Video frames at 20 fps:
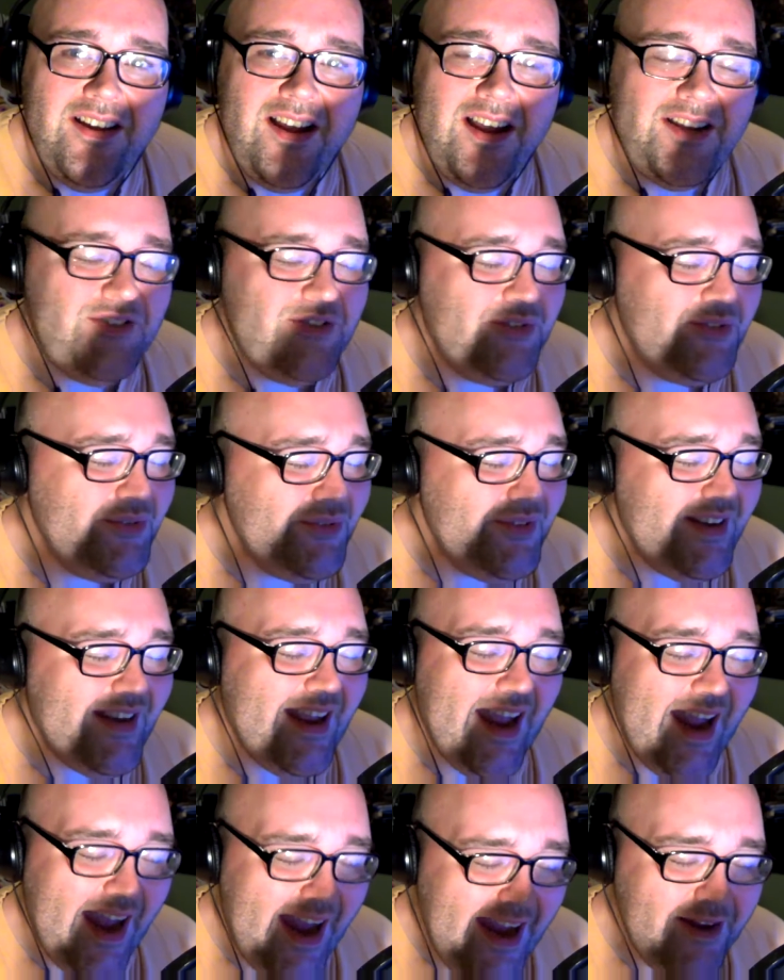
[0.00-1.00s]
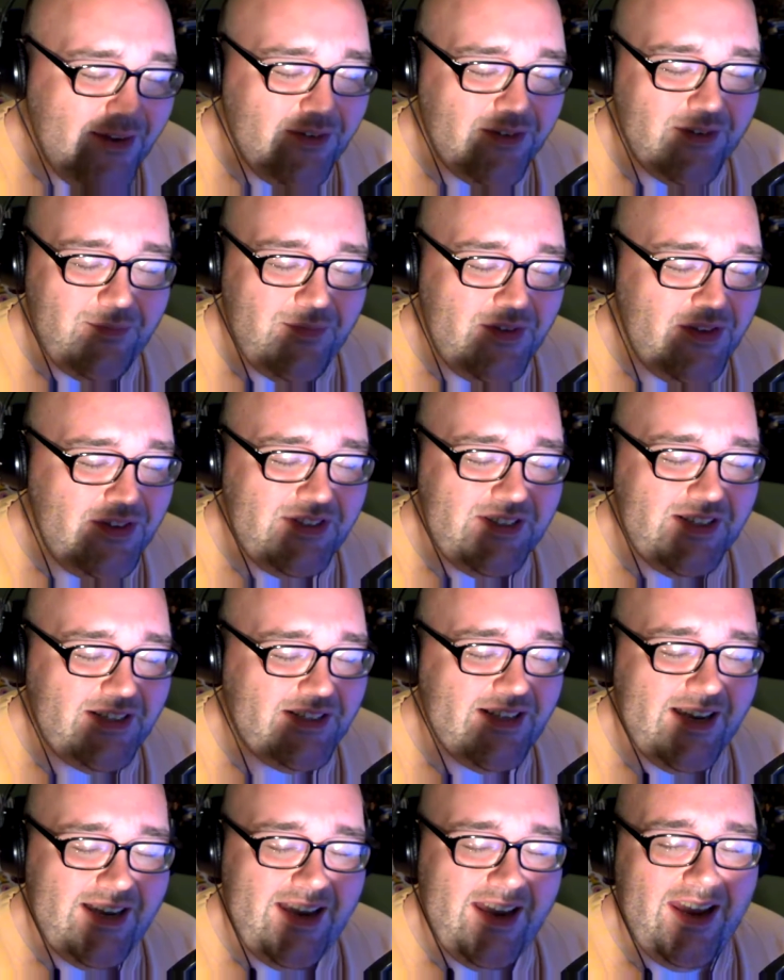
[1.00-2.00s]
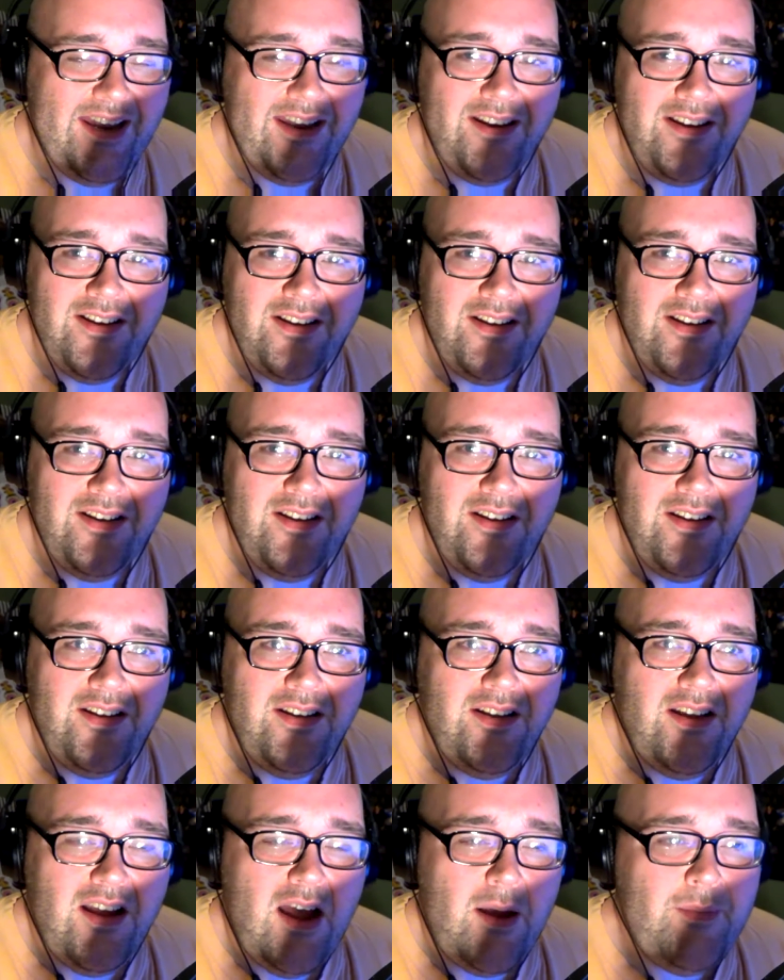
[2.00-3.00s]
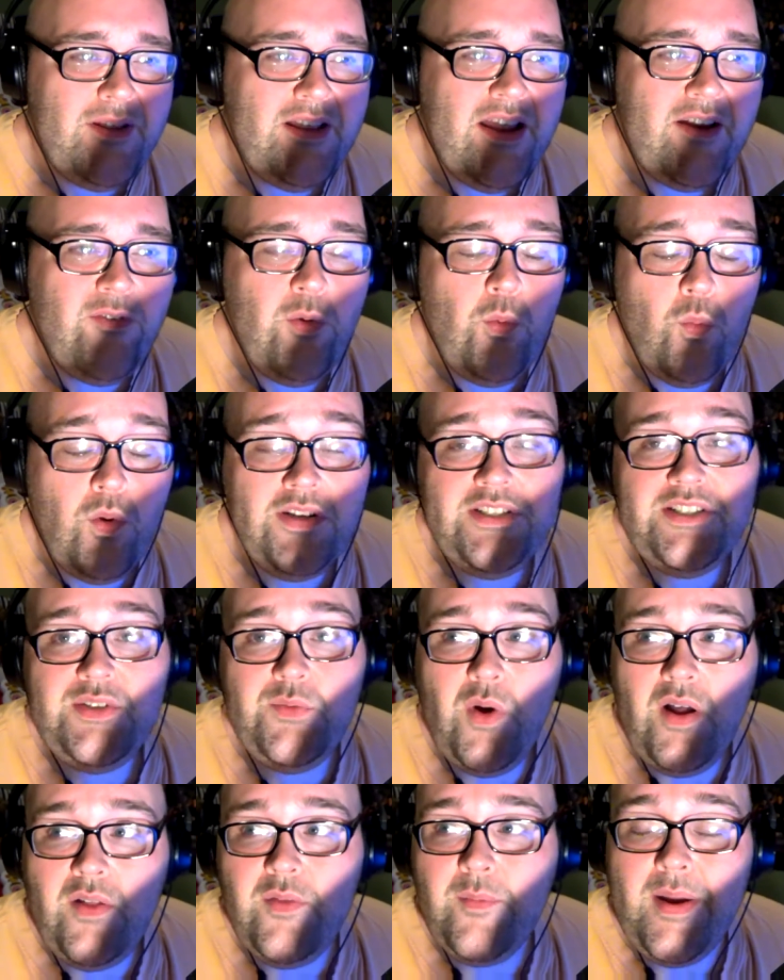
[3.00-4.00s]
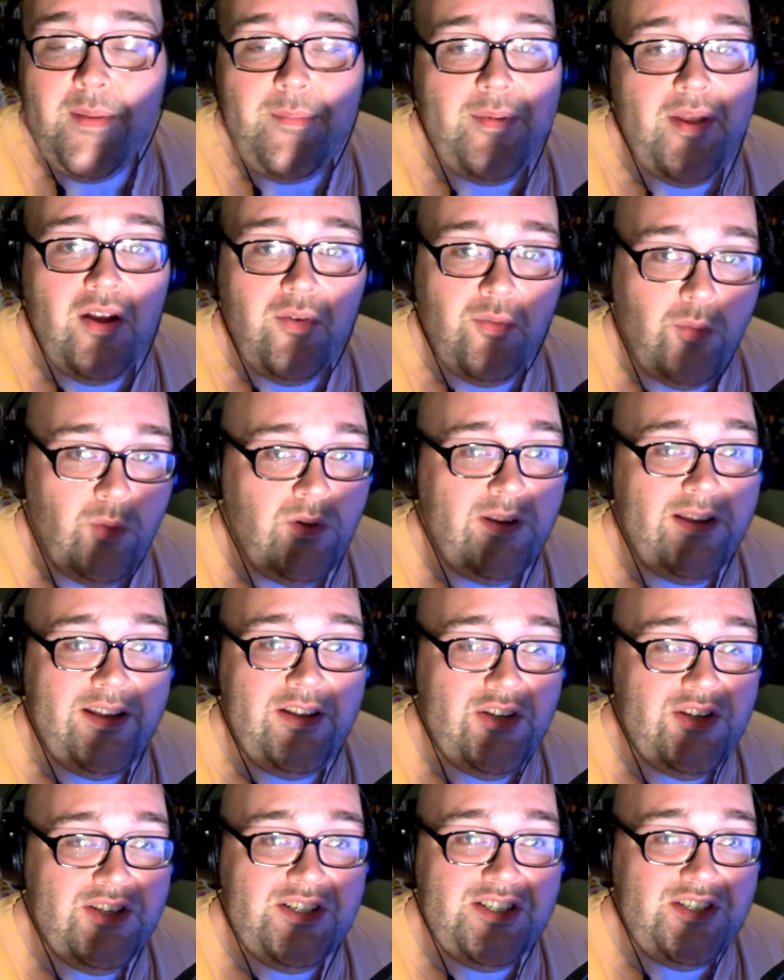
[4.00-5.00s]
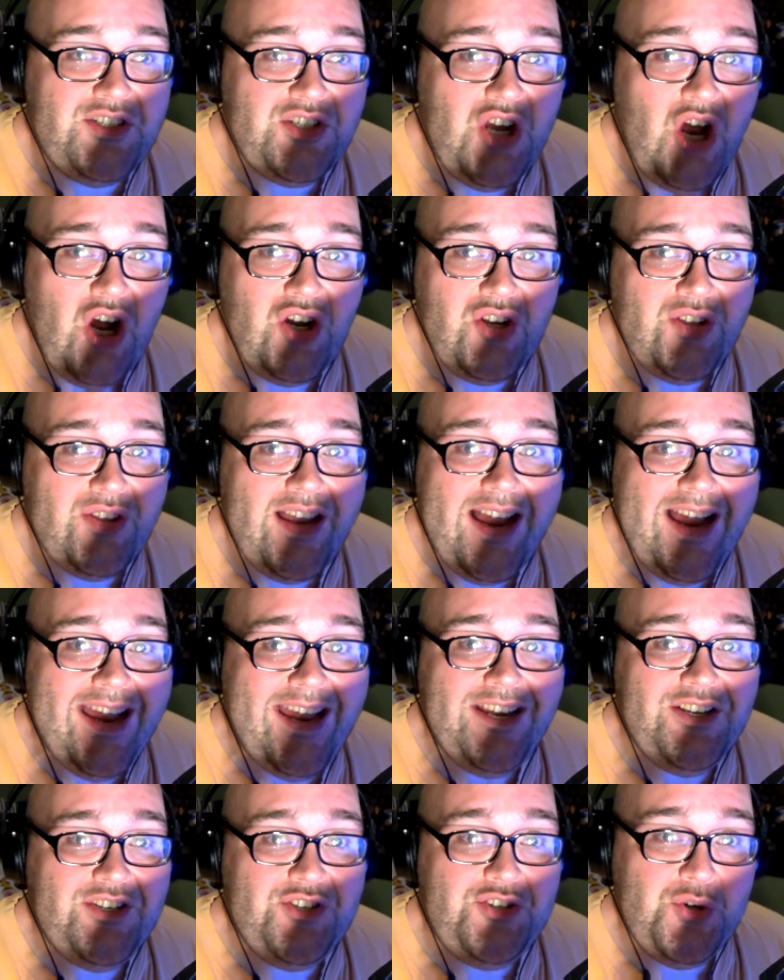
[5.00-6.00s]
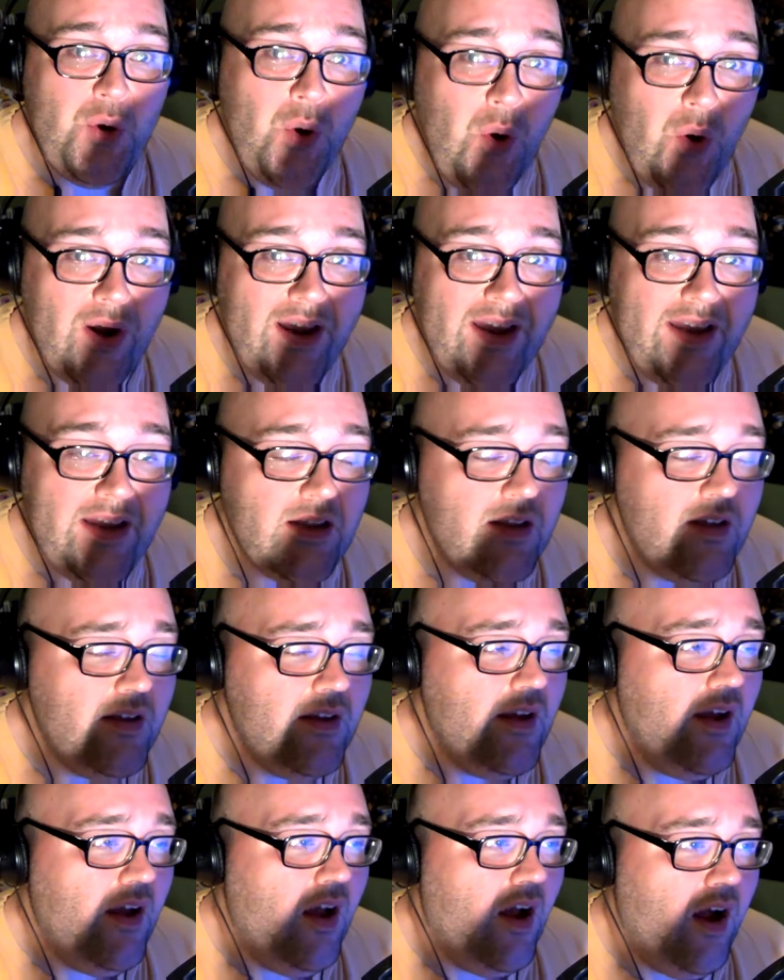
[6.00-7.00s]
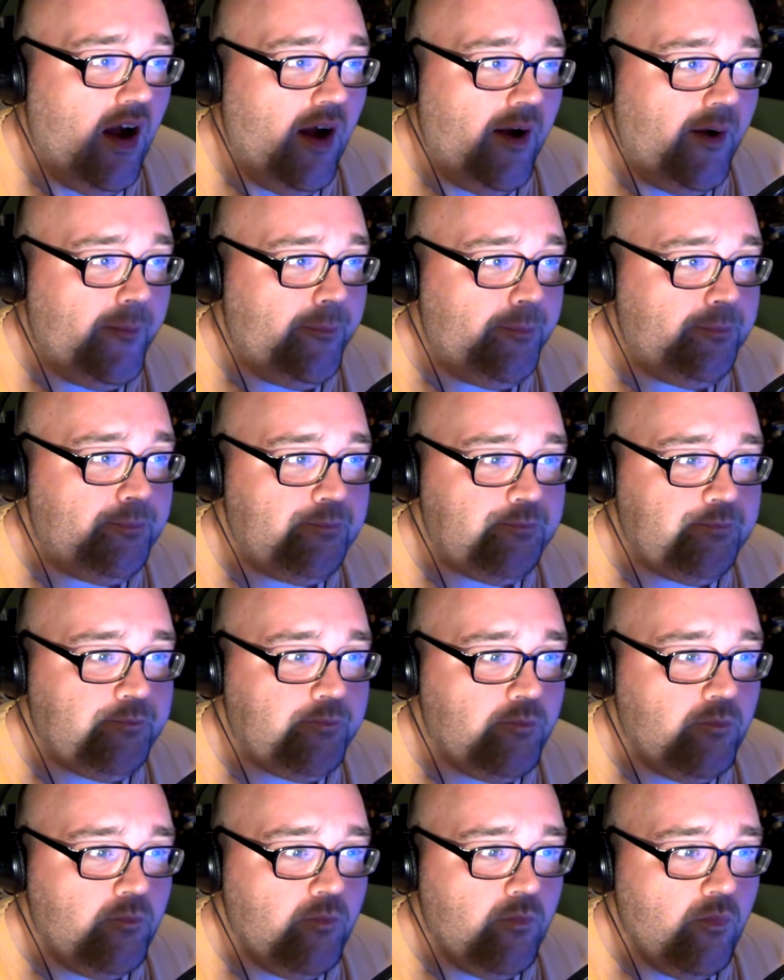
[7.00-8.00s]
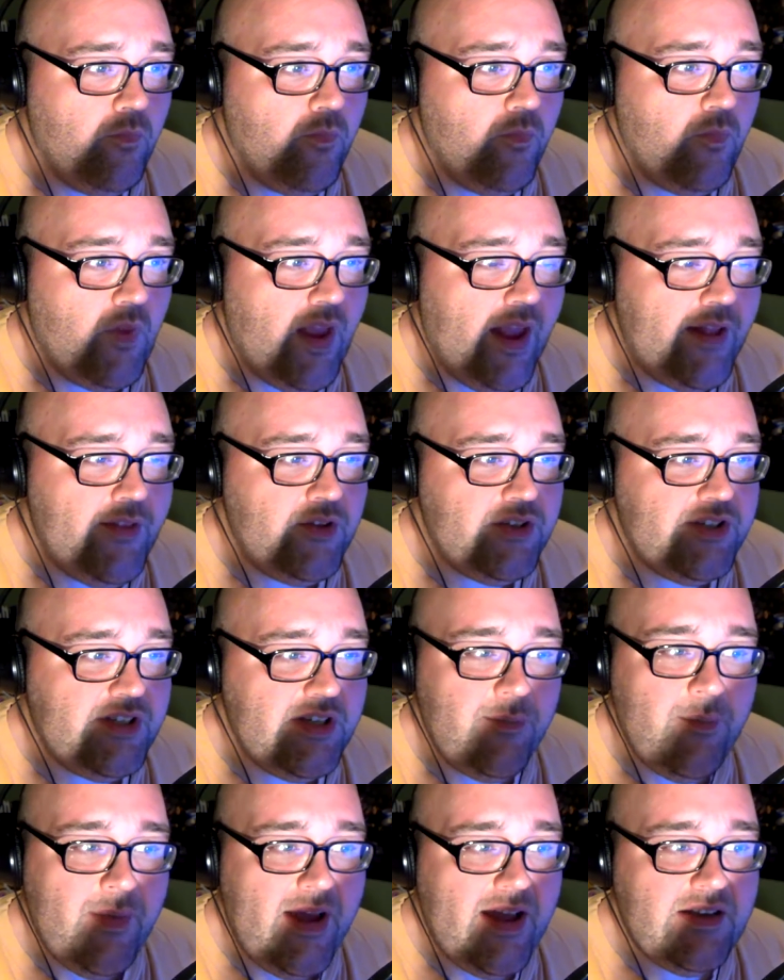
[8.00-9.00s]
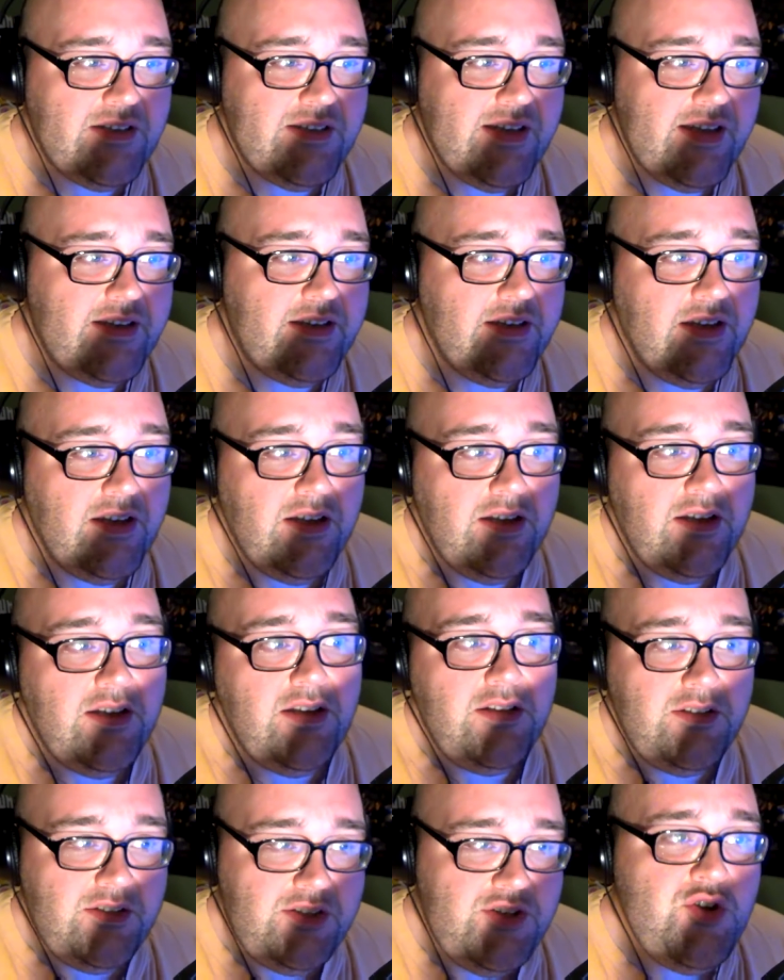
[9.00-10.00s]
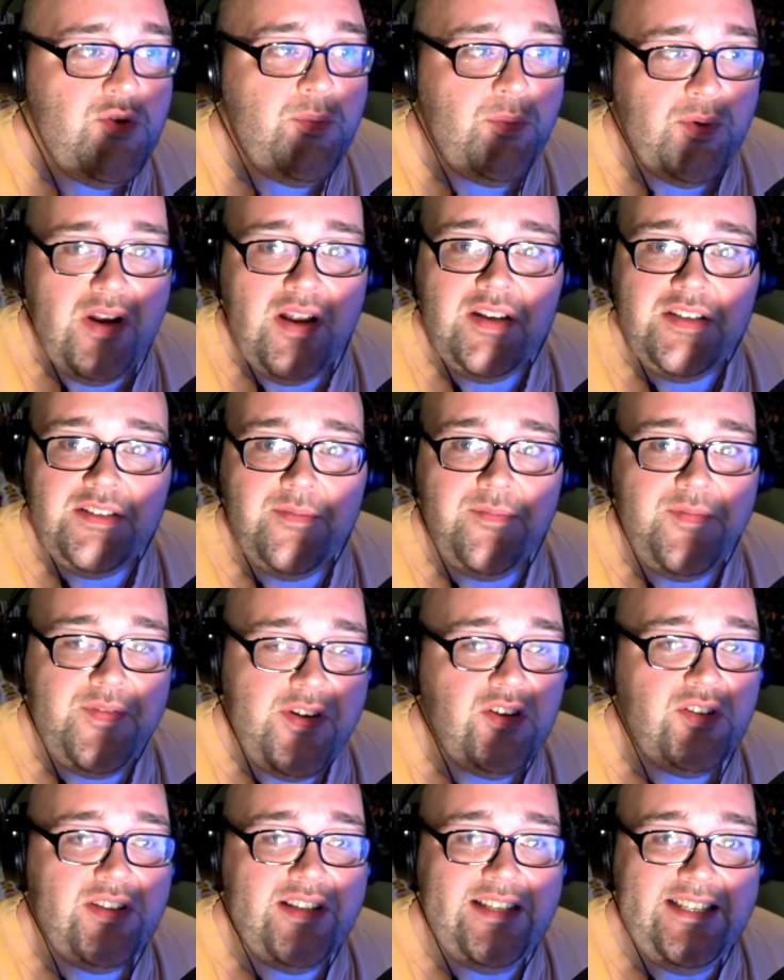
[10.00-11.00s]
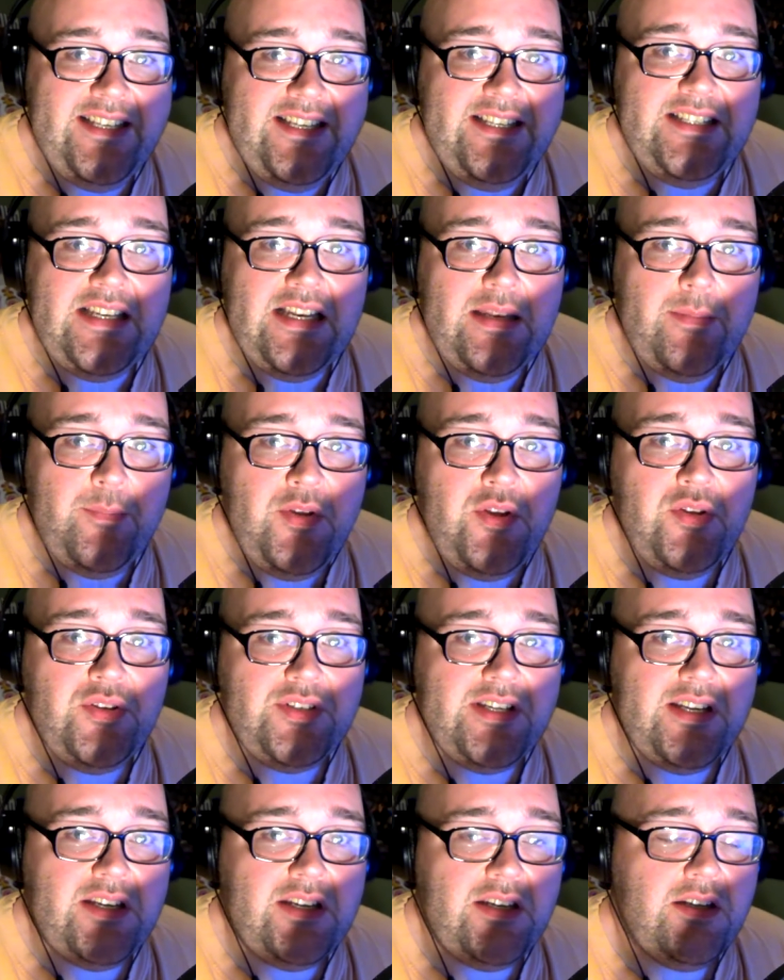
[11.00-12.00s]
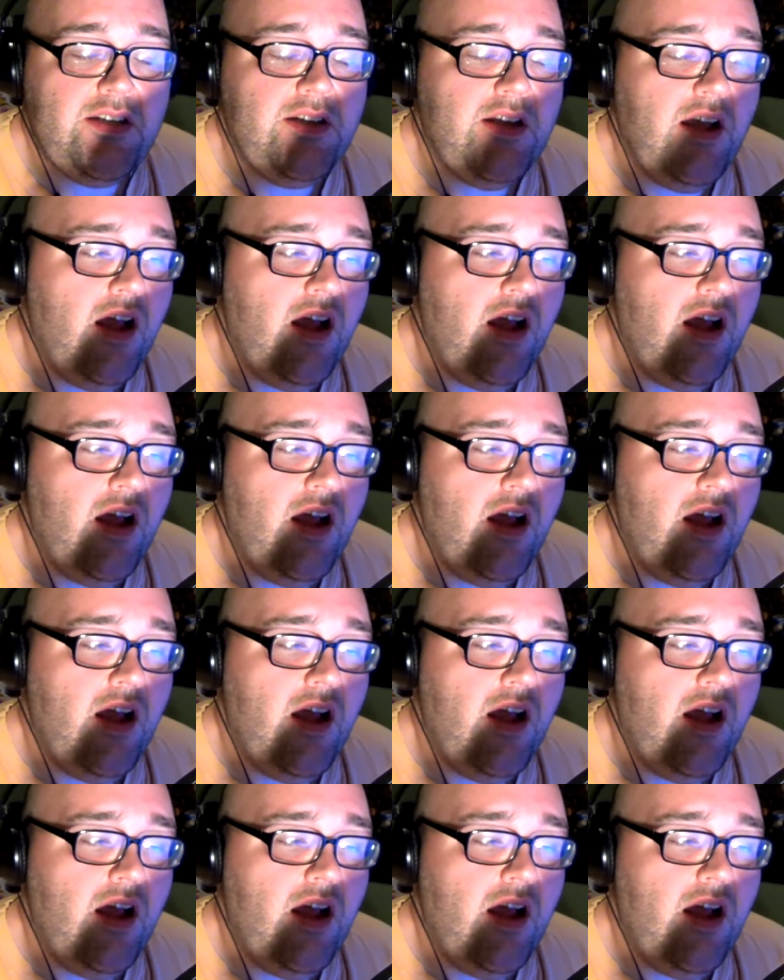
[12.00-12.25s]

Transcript: I truly hate the music today. I mean, every once in a while there might be a really good song that I enjoy. And there's some bands that do put out some fairly decent music.